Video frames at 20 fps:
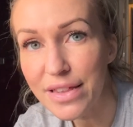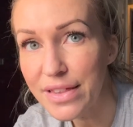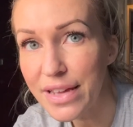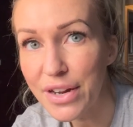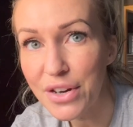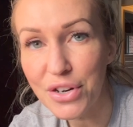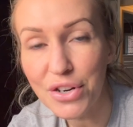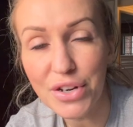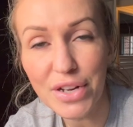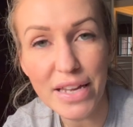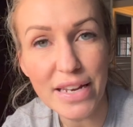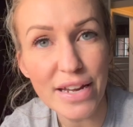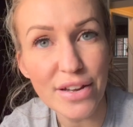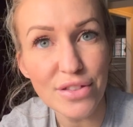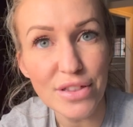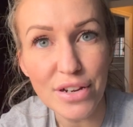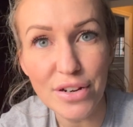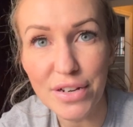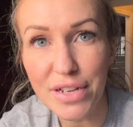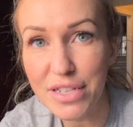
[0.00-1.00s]
let her get
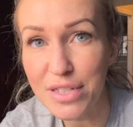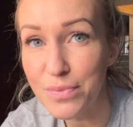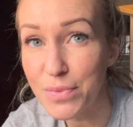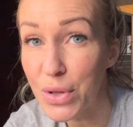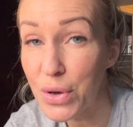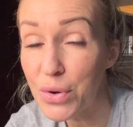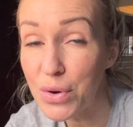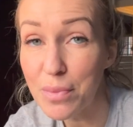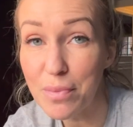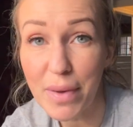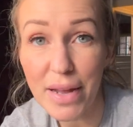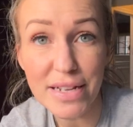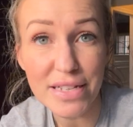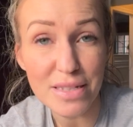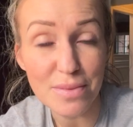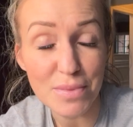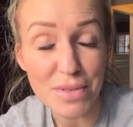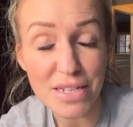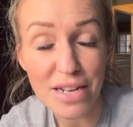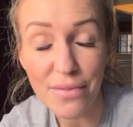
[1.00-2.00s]
out there and explode and bite
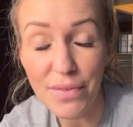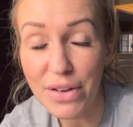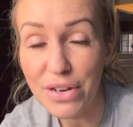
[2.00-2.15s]
some stuff.